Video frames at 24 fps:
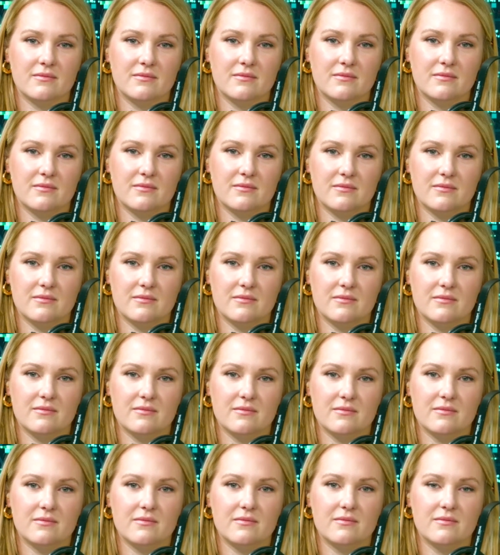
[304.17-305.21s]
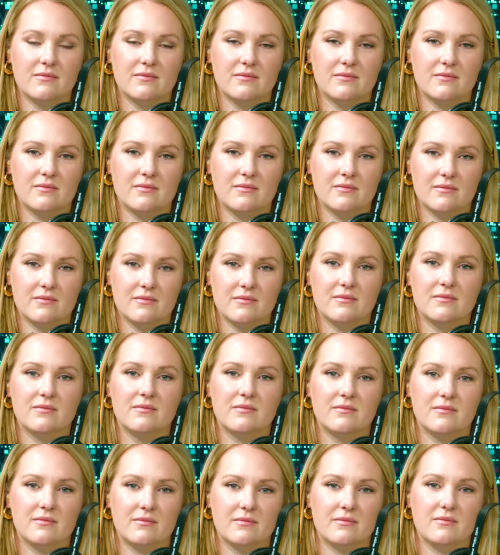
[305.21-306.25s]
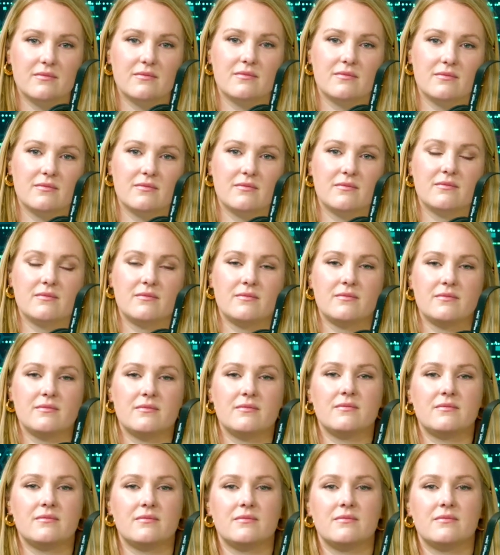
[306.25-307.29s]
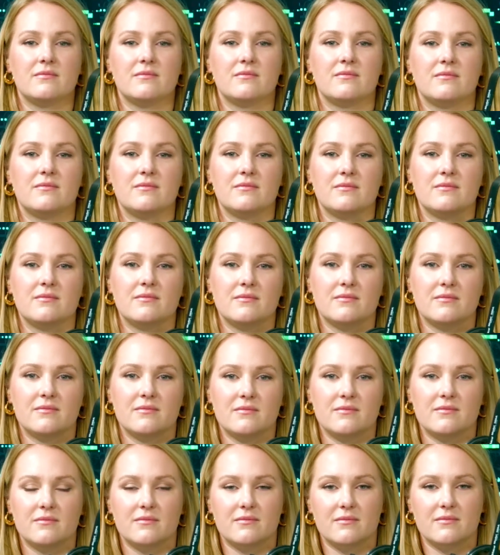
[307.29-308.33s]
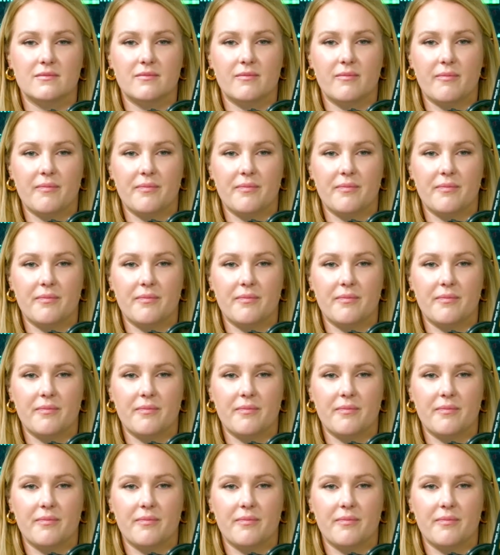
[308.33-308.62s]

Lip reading: The person shown says nothing.